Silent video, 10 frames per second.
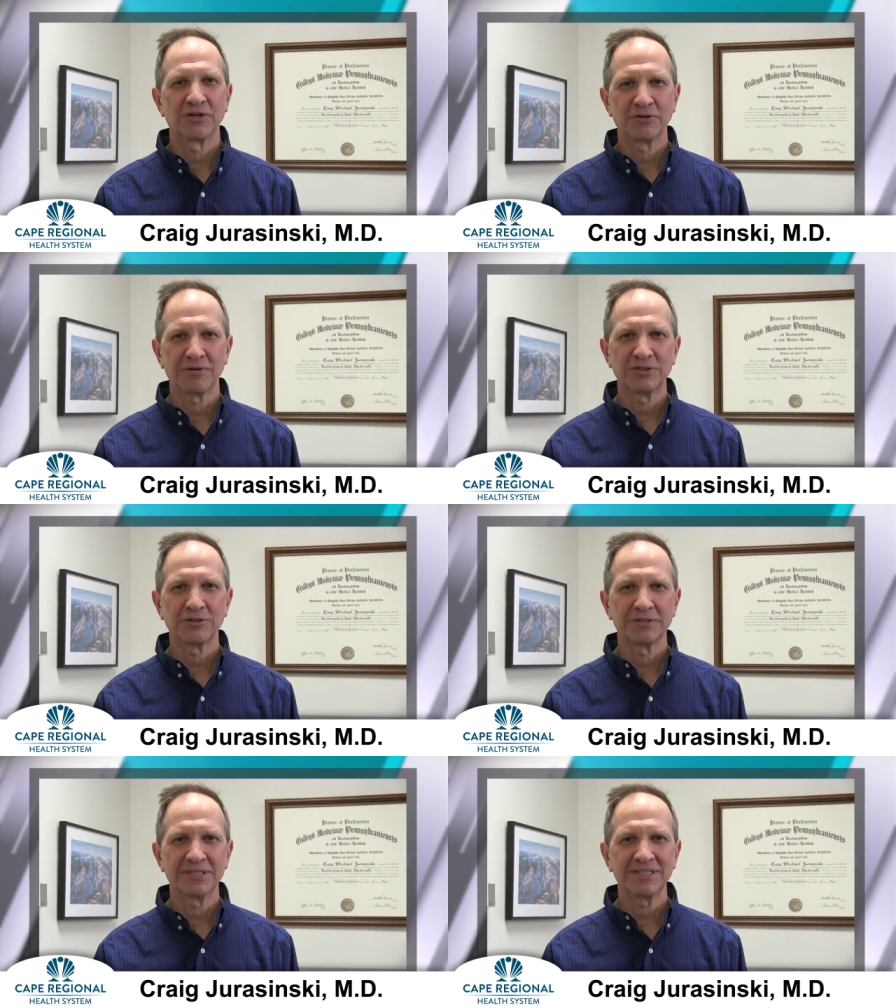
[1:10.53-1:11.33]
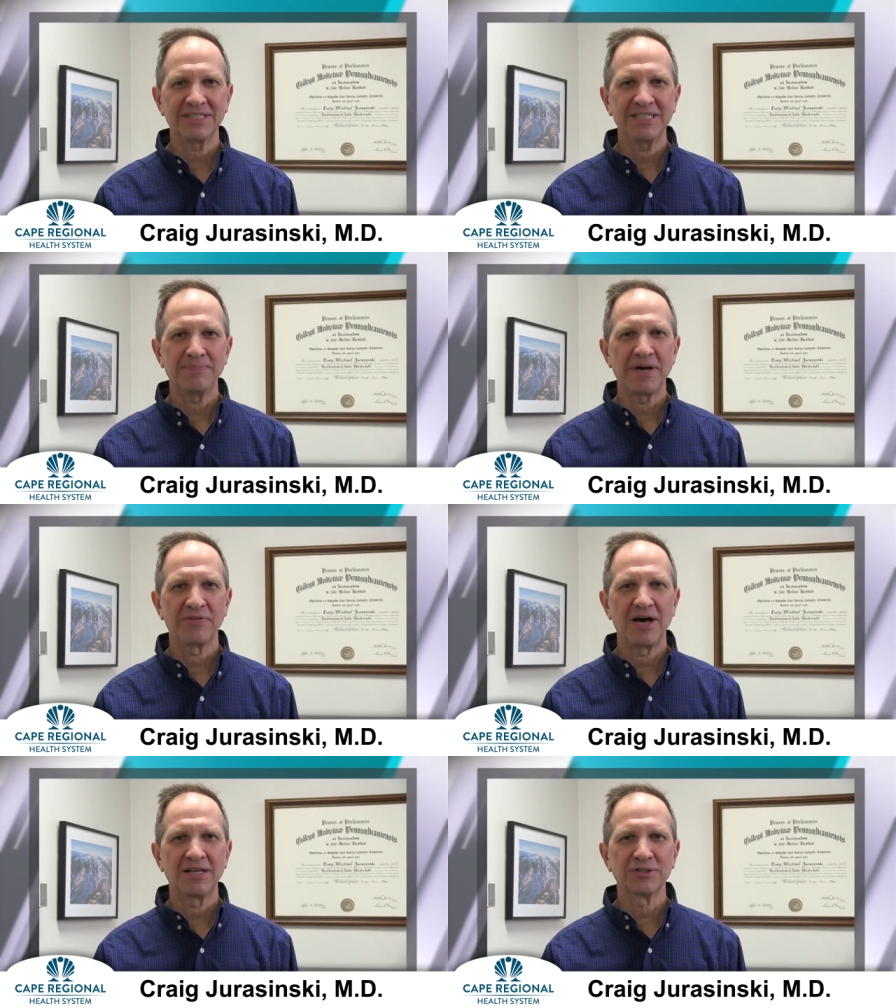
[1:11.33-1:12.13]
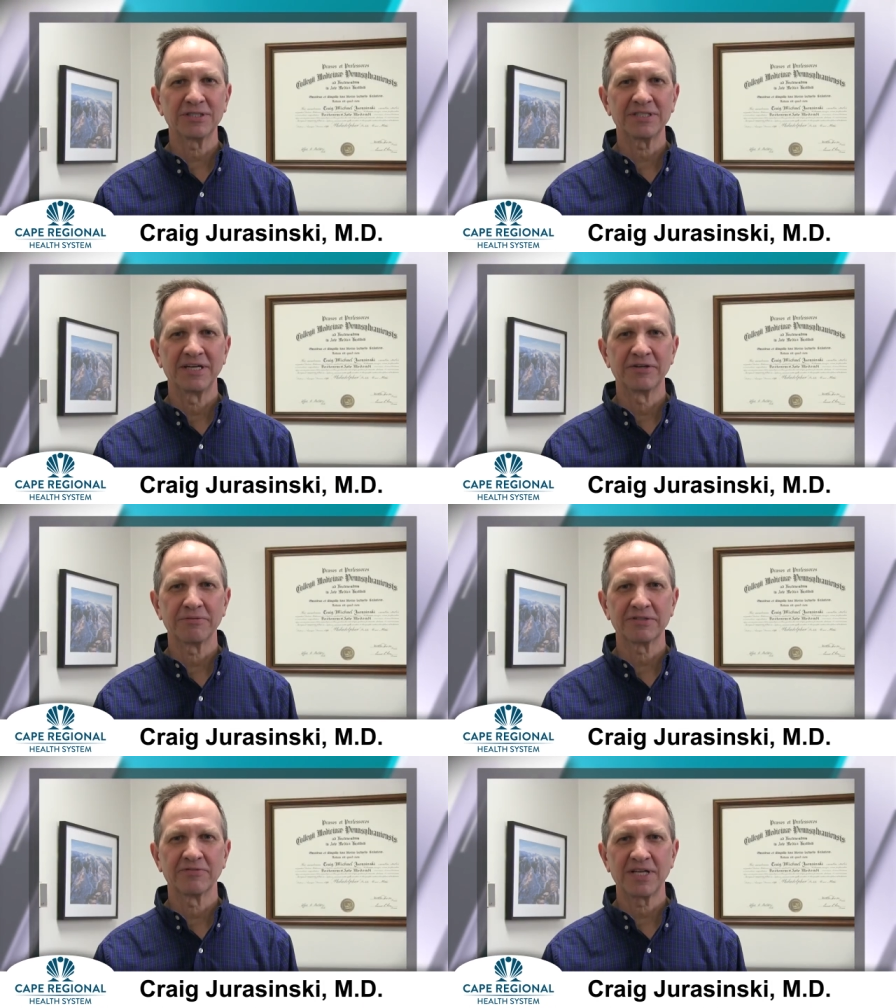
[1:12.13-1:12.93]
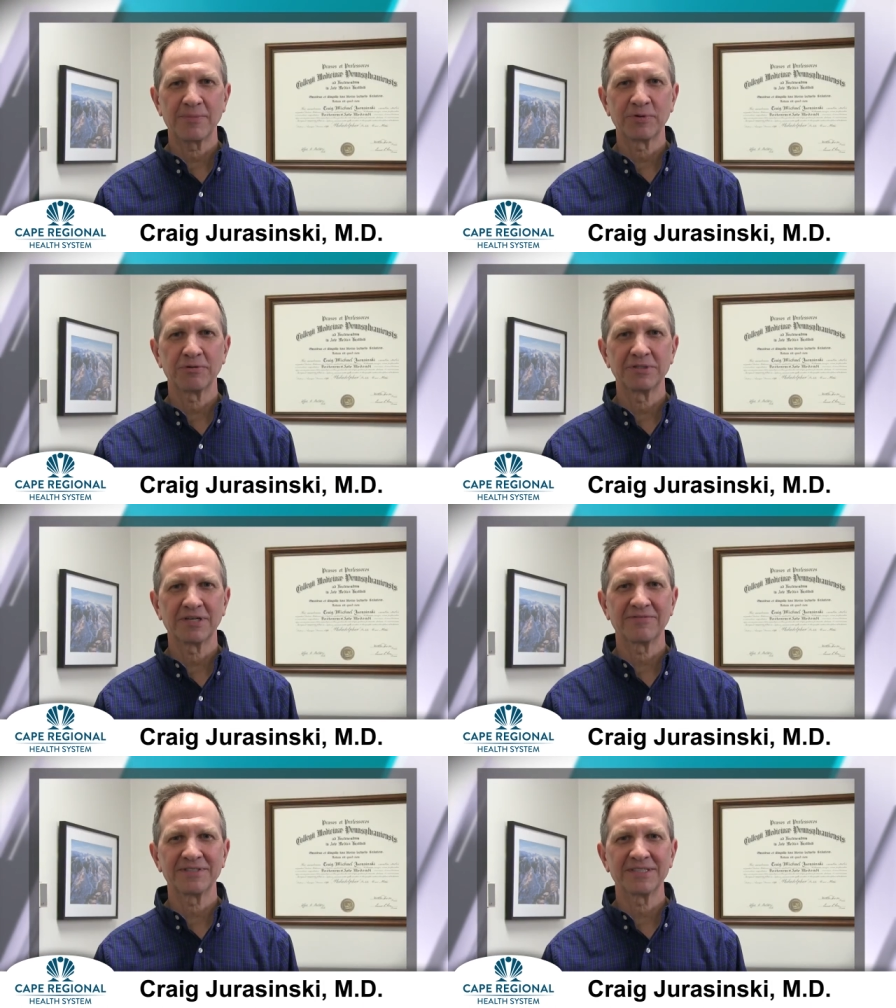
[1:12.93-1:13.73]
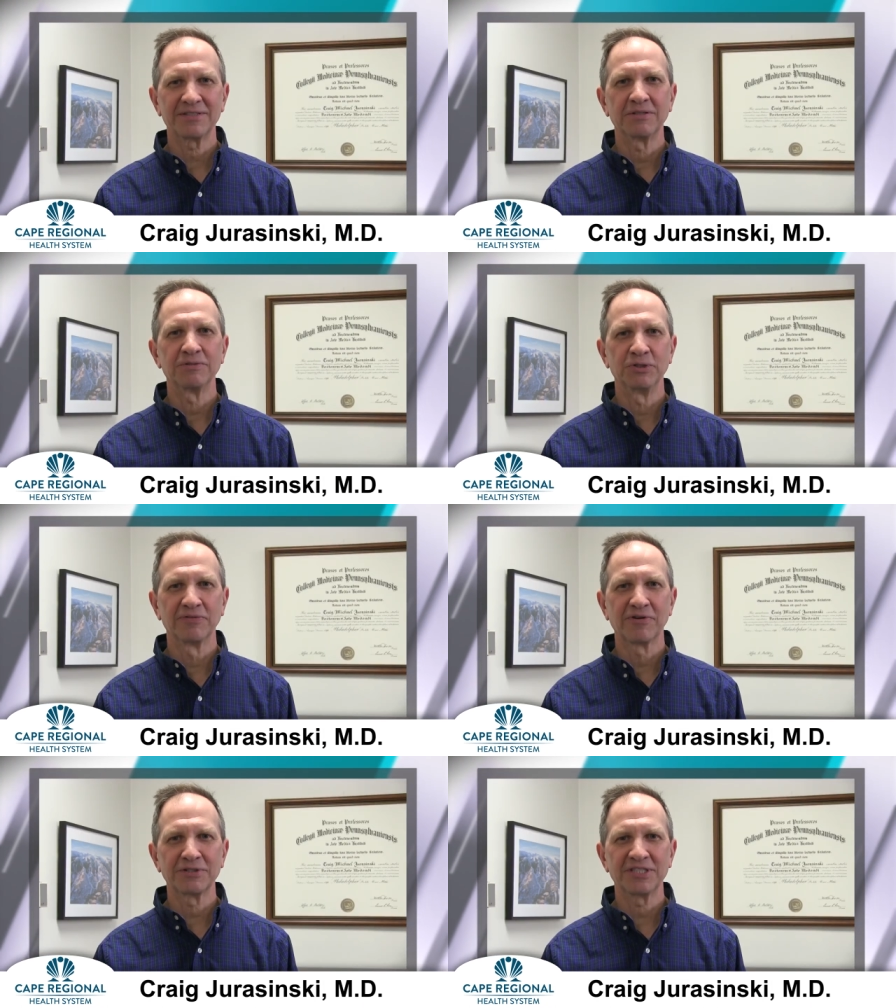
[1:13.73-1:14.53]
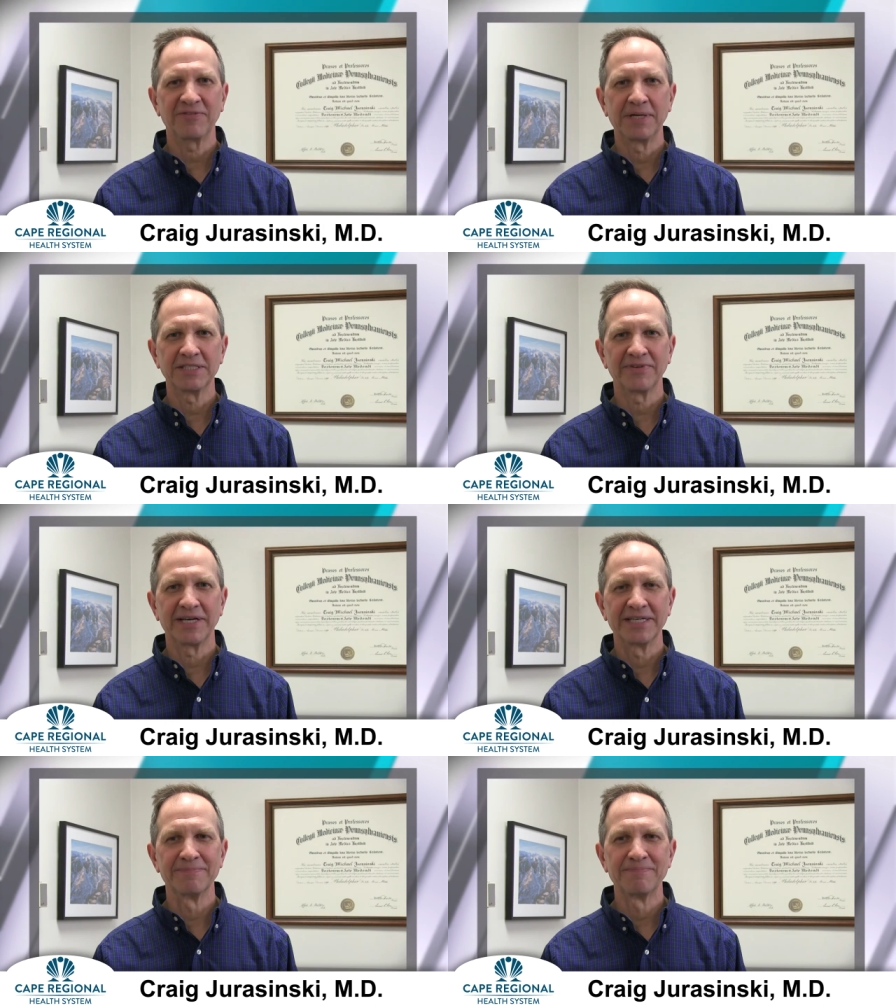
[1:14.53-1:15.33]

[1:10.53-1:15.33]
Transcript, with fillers: Doctor Craig Jarosinski, pathologist and director of laboratory services, University of Pennsylvania.